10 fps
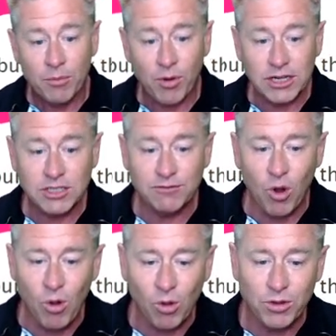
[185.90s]
price of
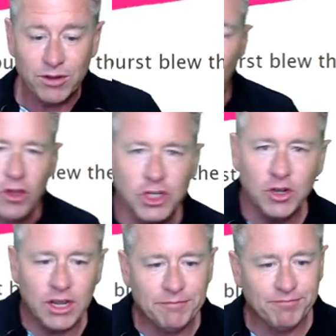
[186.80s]
gold. Well,
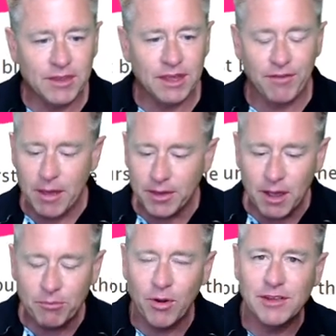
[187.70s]
Judy, if I
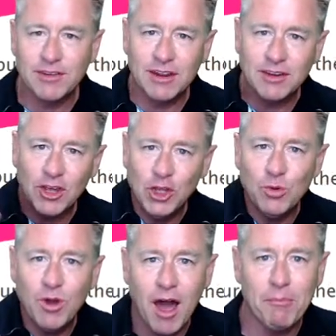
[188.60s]
become president,
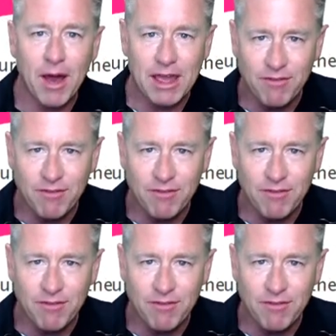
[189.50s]
you got my